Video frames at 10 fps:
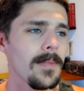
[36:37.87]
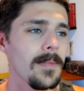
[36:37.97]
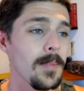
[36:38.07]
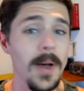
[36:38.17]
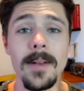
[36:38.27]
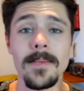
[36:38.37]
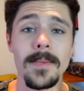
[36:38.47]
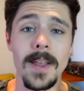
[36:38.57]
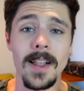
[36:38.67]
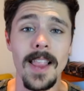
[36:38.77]
But
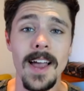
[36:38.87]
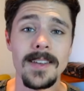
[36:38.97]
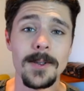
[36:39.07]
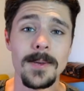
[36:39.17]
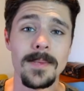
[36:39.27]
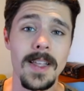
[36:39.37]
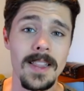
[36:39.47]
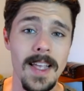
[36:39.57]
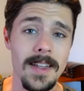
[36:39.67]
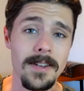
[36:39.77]
alas, they
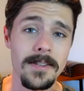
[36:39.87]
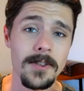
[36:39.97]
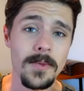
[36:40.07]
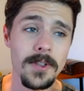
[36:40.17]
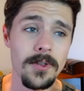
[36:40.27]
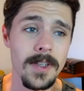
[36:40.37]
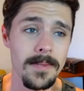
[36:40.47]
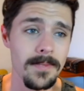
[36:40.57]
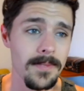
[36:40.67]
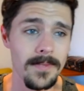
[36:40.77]
land on
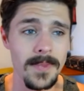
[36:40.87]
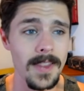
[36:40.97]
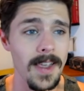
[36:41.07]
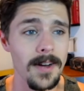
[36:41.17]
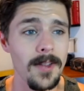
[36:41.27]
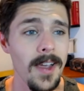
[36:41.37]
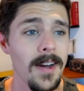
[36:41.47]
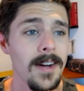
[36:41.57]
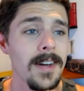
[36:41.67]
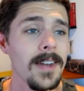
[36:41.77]
Switzerland. They're
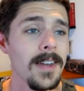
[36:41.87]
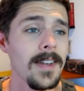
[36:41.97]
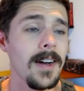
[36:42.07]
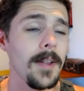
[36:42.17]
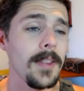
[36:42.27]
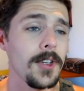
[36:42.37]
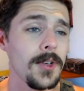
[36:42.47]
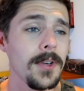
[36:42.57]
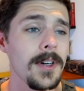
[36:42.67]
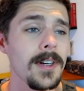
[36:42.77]
there on the
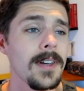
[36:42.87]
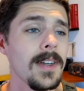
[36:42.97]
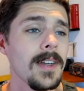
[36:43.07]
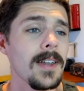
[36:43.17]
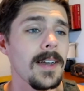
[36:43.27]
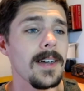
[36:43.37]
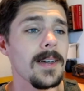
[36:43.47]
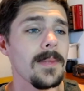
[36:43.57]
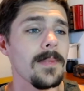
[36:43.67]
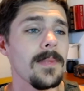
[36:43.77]
shore.
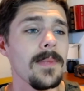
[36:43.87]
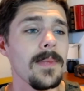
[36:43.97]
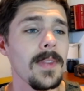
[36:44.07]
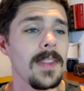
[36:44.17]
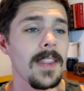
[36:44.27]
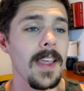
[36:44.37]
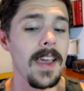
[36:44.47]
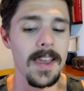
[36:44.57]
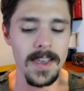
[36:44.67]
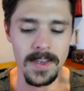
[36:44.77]

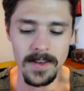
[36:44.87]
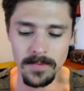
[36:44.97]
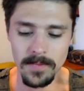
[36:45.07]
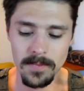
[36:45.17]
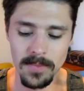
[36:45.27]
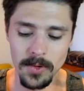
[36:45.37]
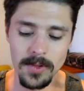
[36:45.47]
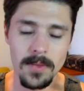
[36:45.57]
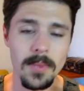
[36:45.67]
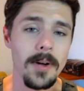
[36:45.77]
They
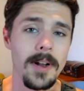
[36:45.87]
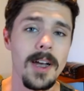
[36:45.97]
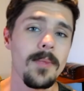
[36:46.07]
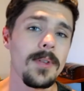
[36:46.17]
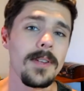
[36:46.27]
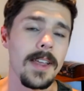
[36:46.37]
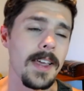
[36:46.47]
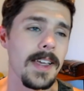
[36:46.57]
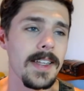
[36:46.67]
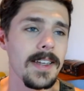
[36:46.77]
pull the boat up
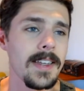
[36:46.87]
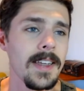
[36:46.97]
and